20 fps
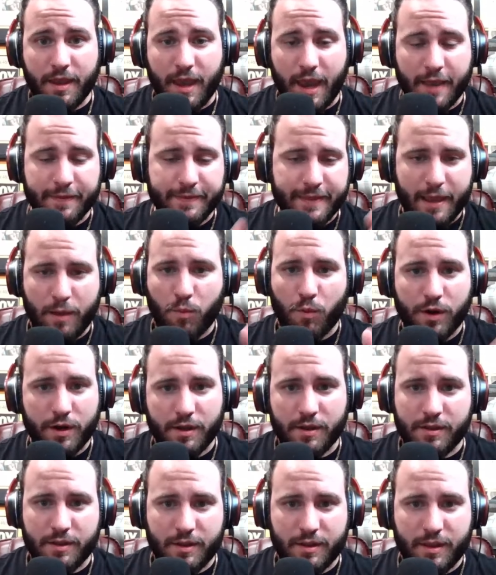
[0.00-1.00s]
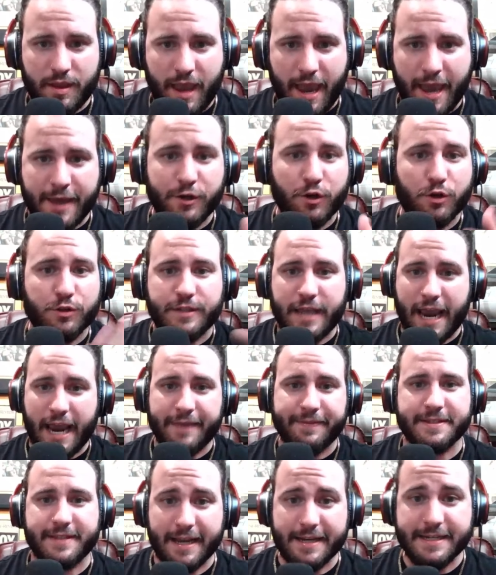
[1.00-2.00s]
and they want to entertain
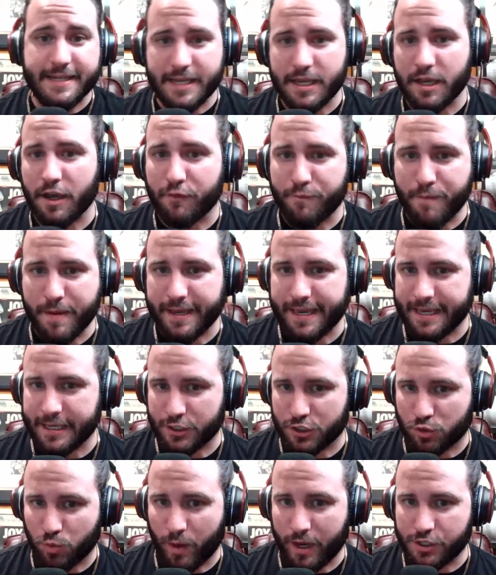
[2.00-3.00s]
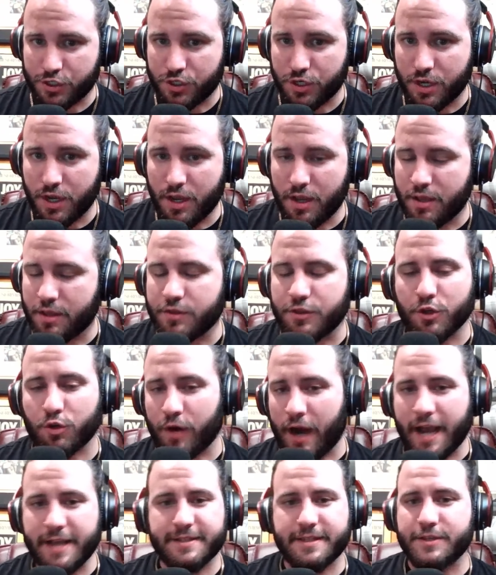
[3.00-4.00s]
this idea of making a switch. The
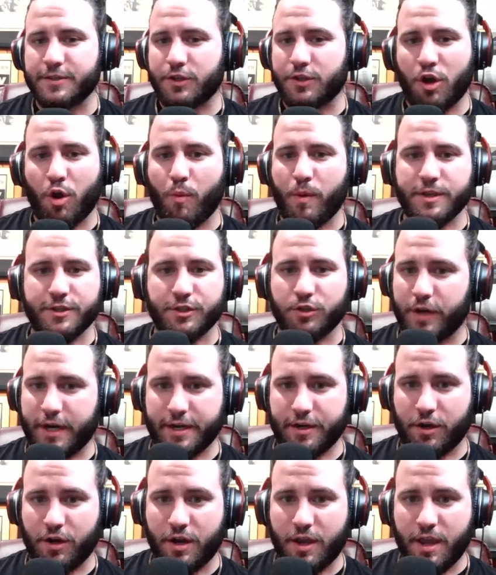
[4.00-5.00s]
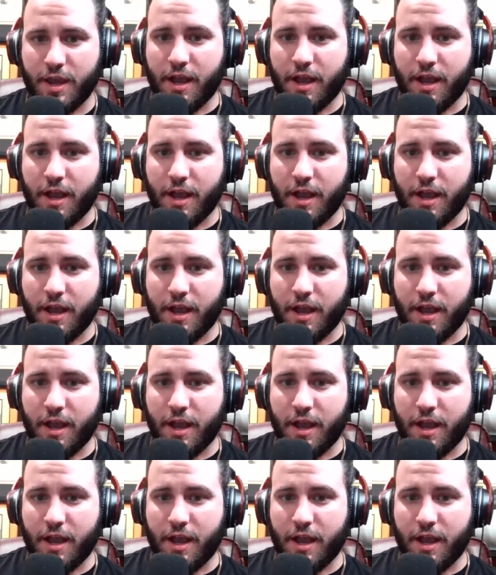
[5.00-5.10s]
grass isn't always greener.